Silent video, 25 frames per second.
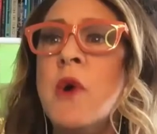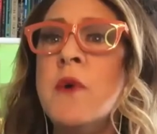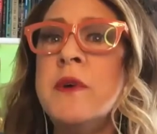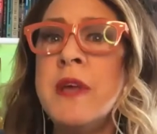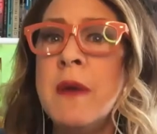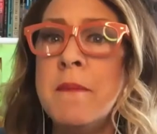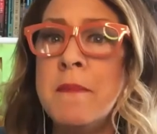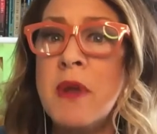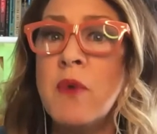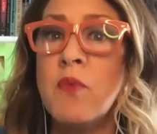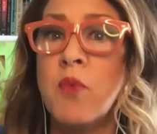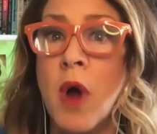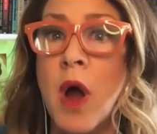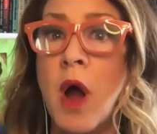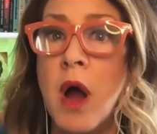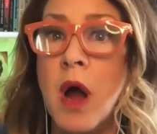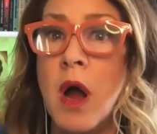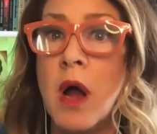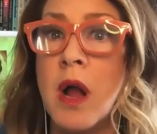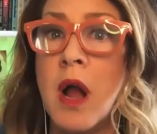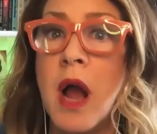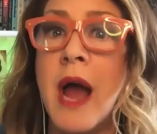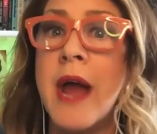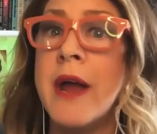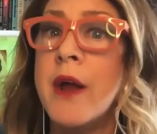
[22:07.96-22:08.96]
get me wrong.
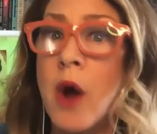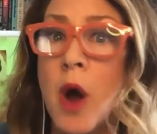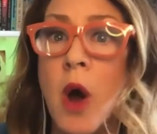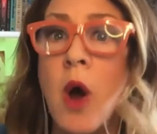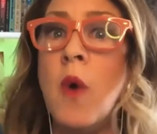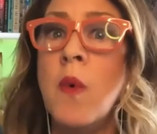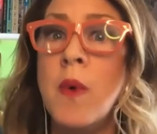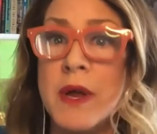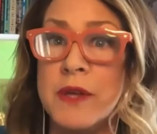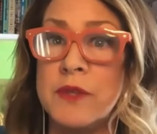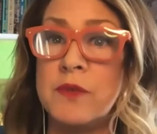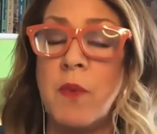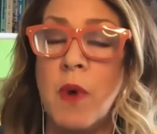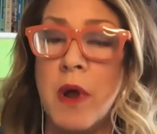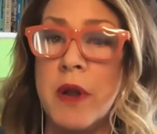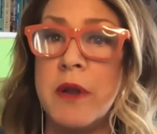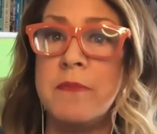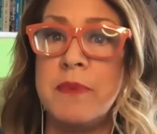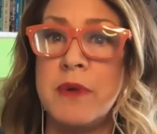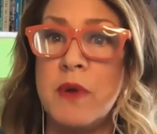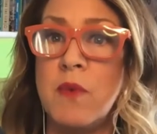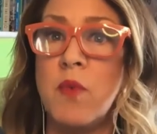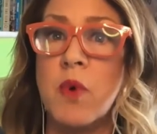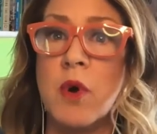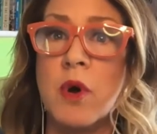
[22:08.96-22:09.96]
Like. I always want to
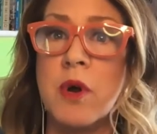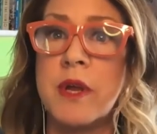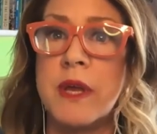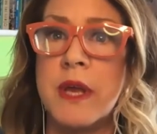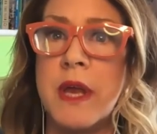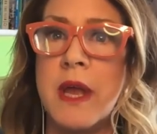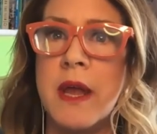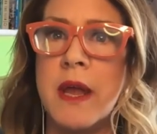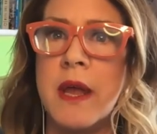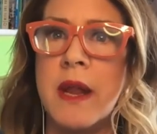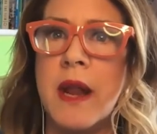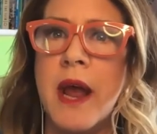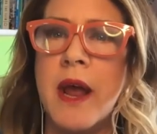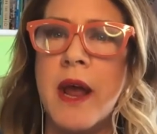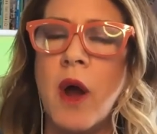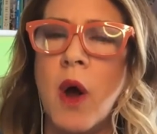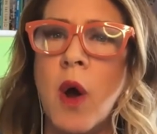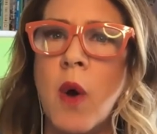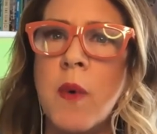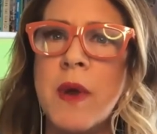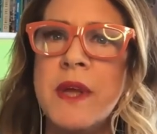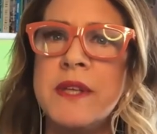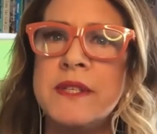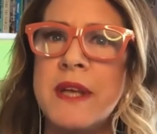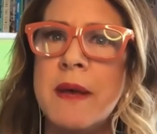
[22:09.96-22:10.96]
be working and I oh,
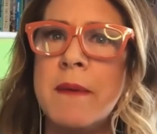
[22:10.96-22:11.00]
always